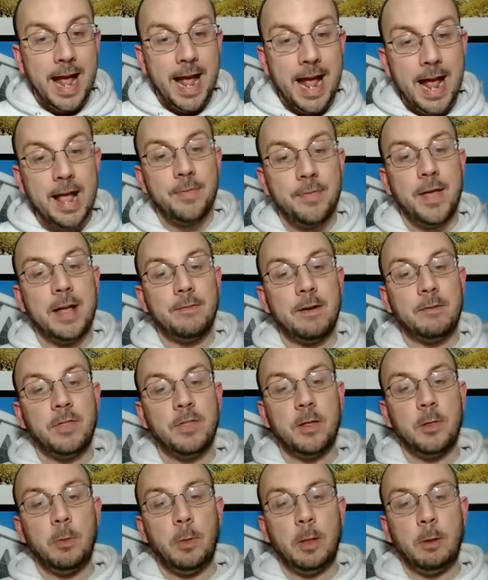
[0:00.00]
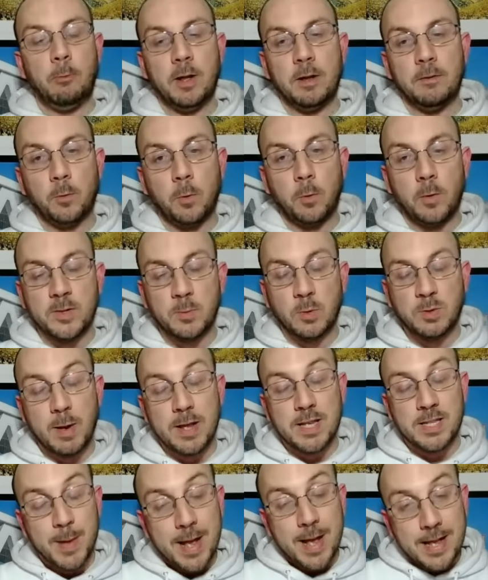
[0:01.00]
And they have everything that you're looking for in sports
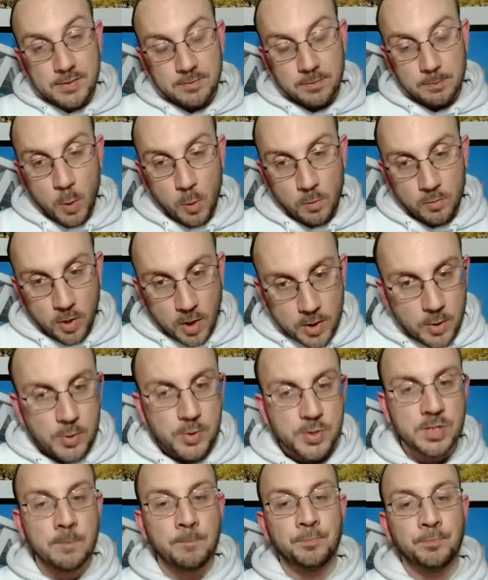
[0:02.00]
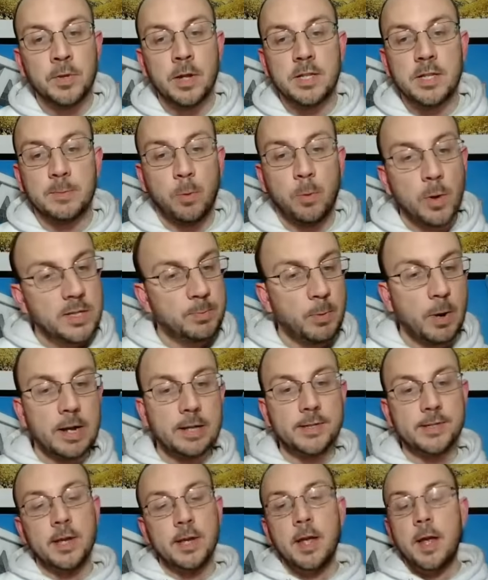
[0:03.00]
betting space, from over-unders to point
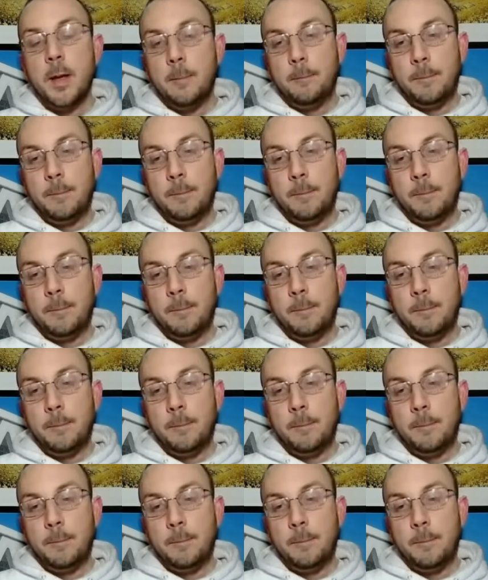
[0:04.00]
spreads,